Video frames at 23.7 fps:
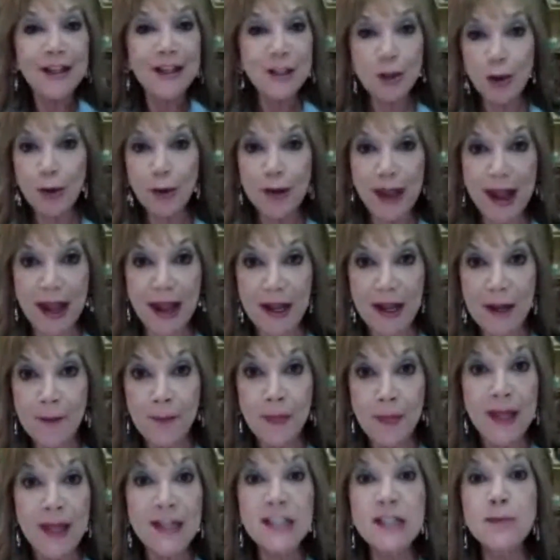That's
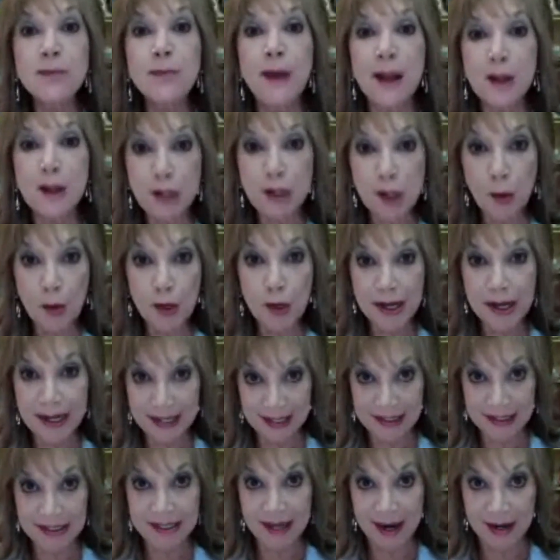okay, especially when you
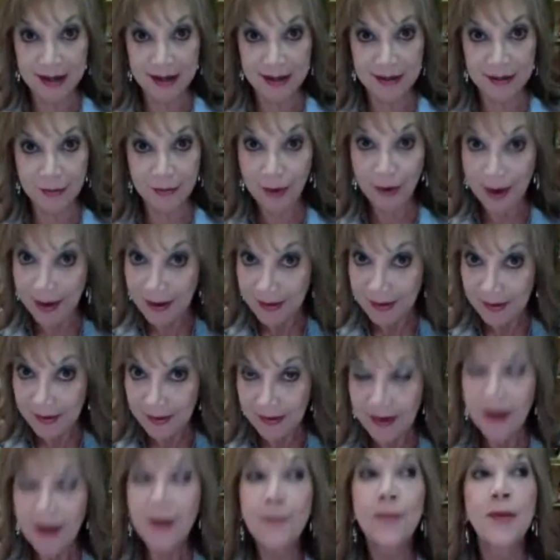get excited, right?
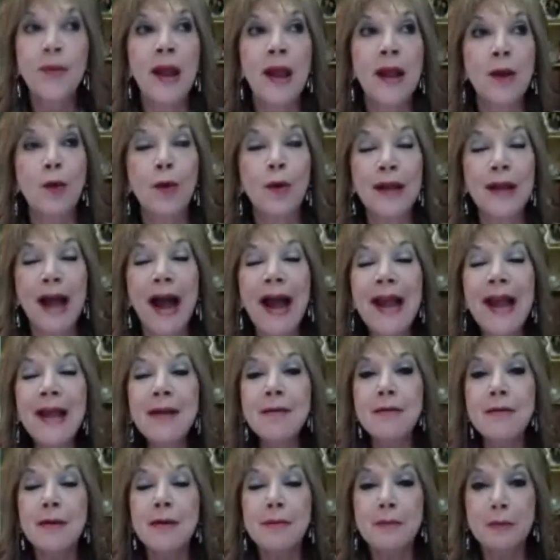Like when
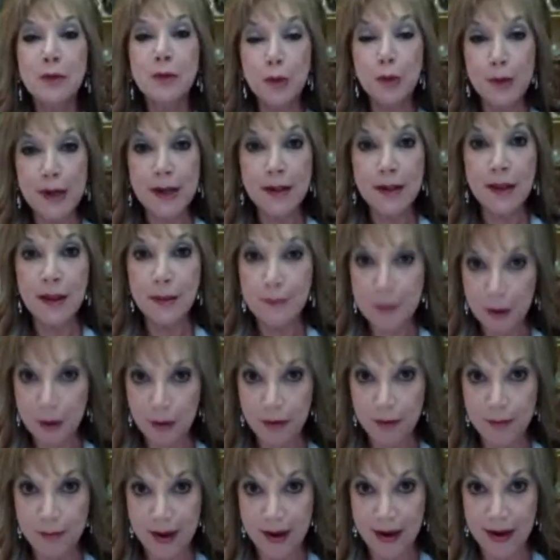I am doing the mirror of
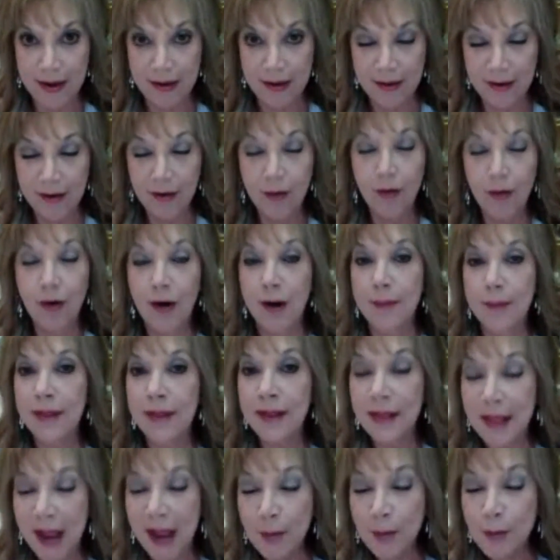the mind, or
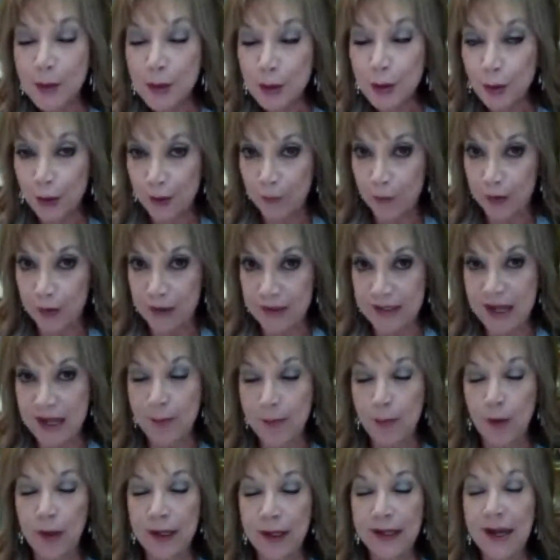I'm in the laboratory, for
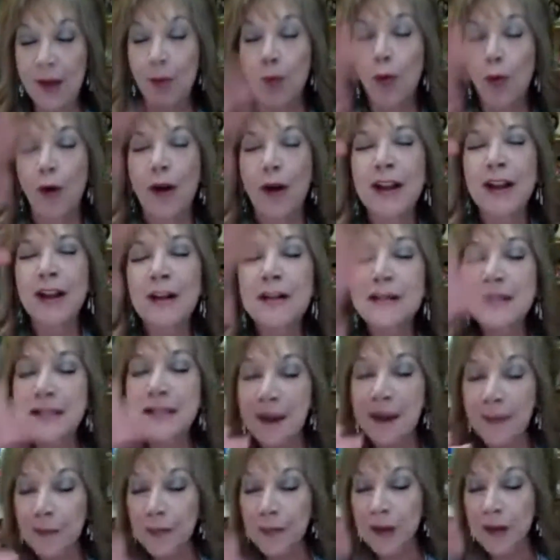example, and I'm working on
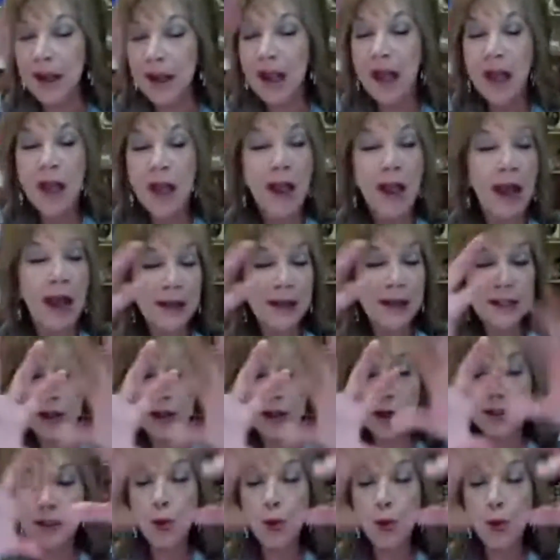something and I
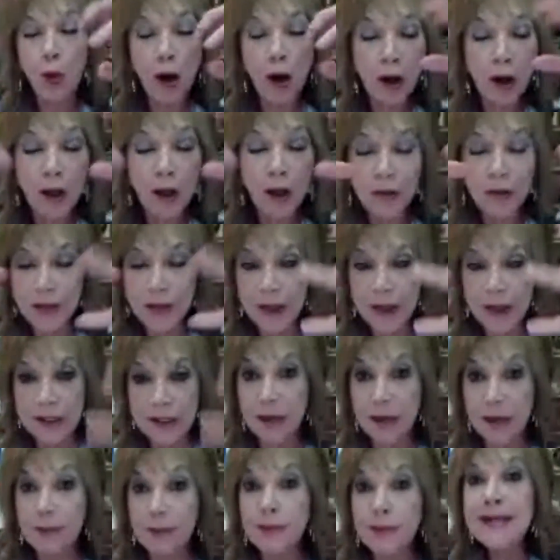start to work on things,
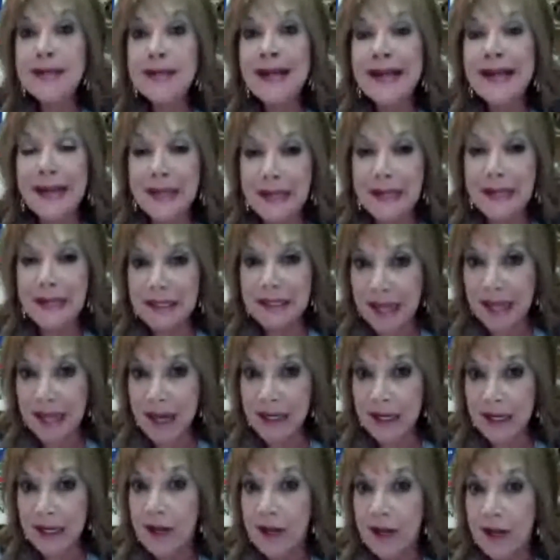sometimes I get
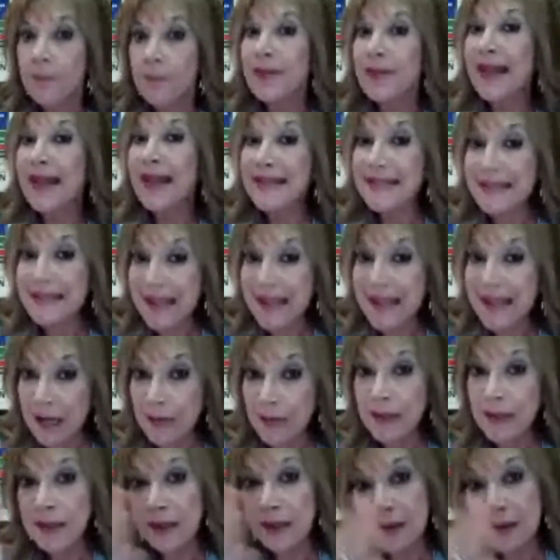excited.
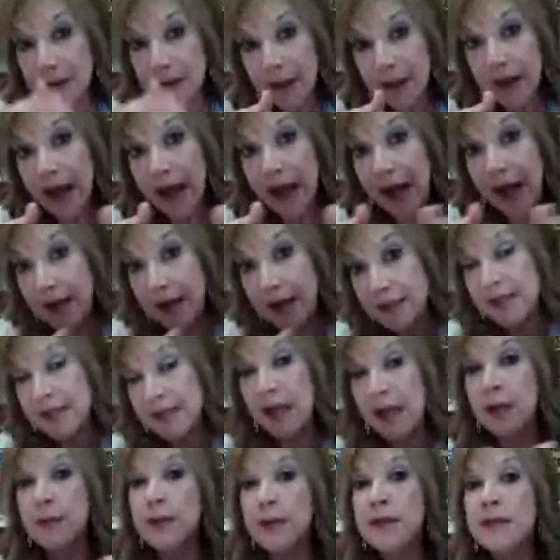Excitement has an
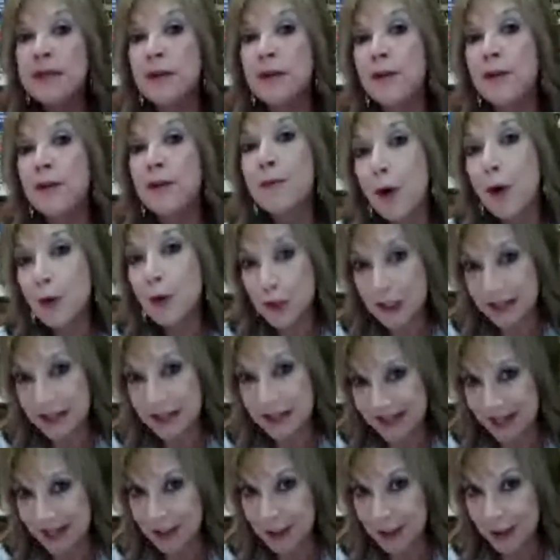element of emotion
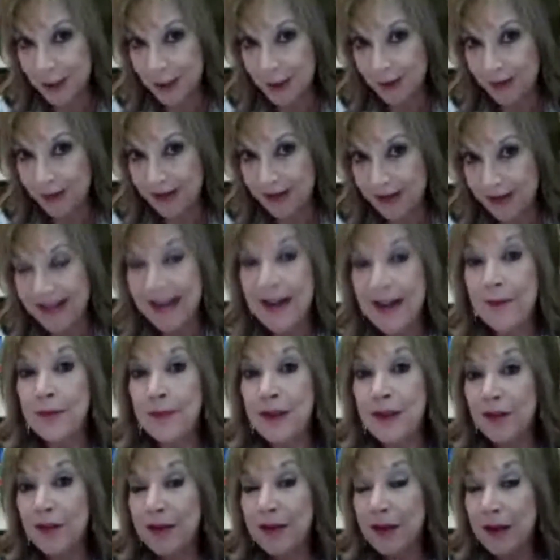attached to it. If
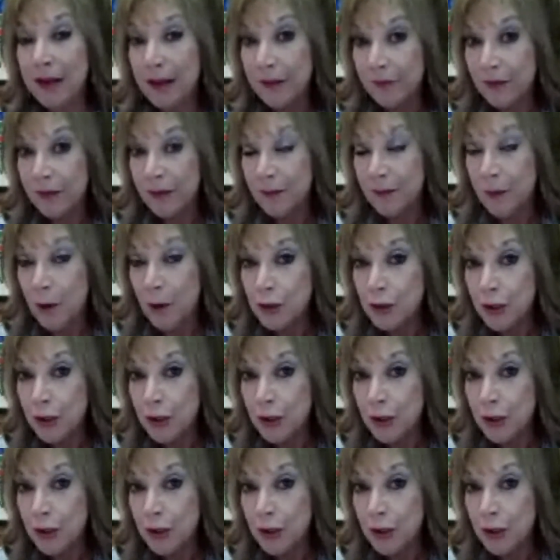the, if the emotional